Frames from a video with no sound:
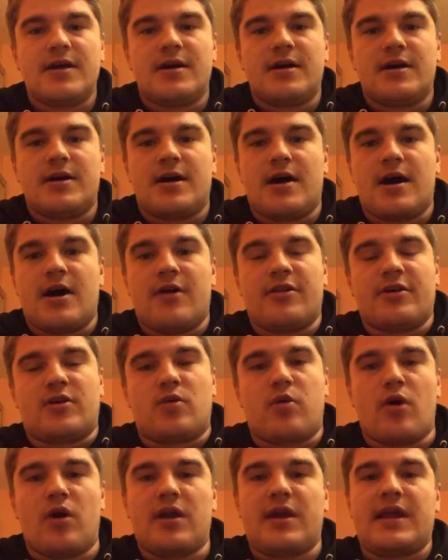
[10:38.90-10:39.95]
the
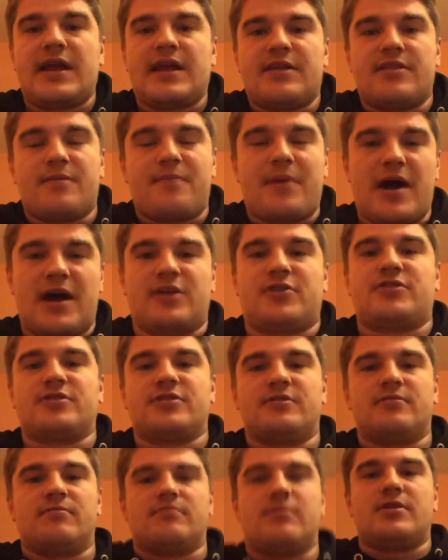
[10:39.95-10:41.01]
quality, the
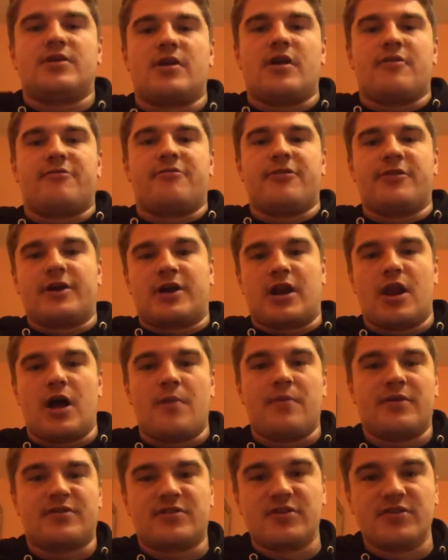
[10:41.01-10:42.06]
passion, you know, for the
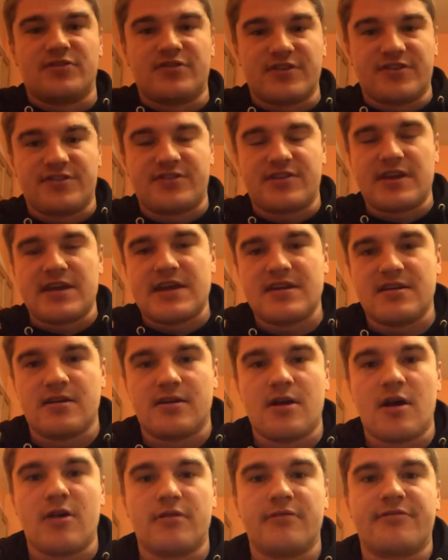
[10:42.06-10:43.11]
club is good to see, and
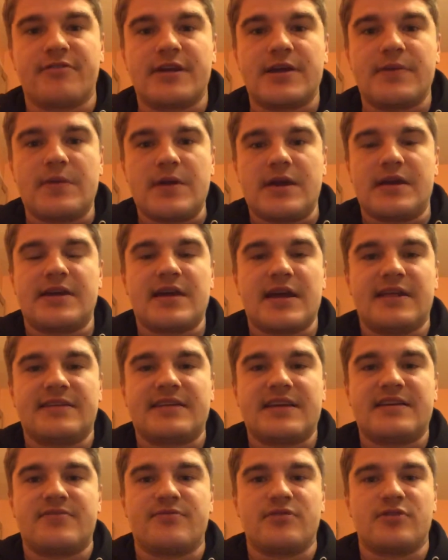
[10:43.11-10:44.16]
hopefully we can get a
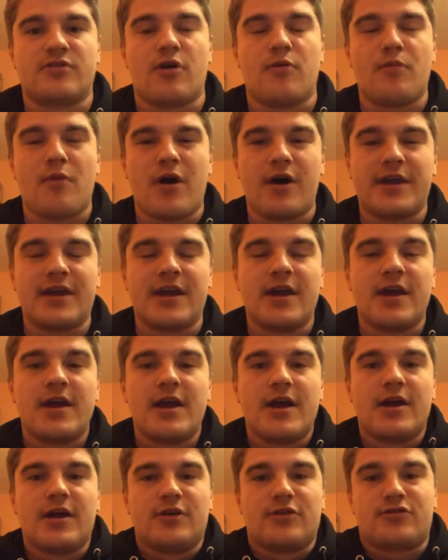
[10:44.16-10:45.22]
decent result. My
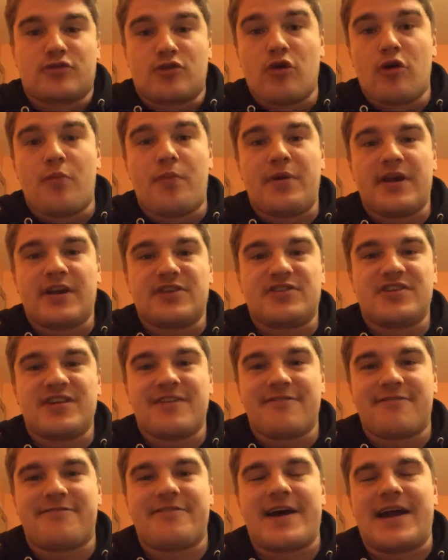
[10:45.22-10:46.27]
score prediction, in
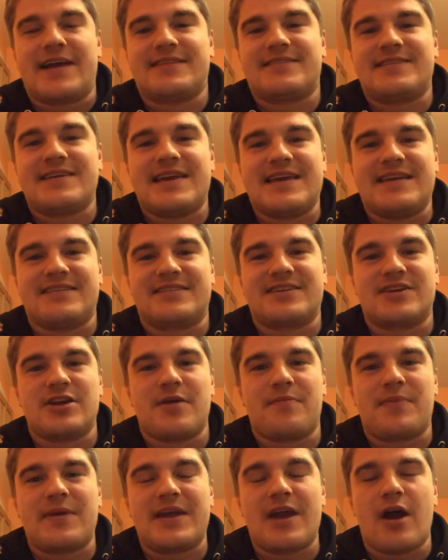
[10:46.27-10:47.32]
fact, is going to
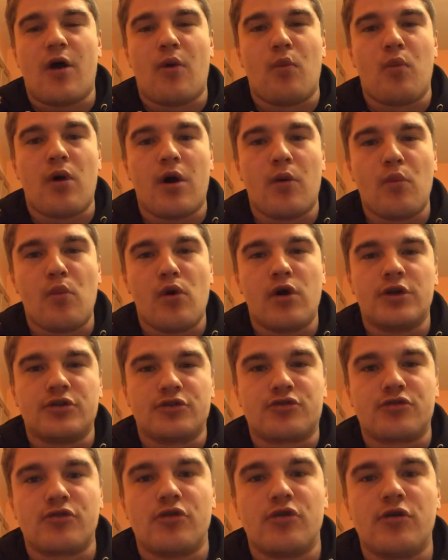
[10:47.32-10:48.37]
be a 1-1
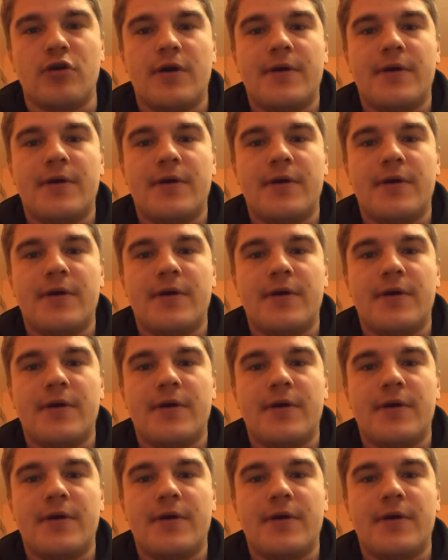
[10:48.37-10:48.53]
draw.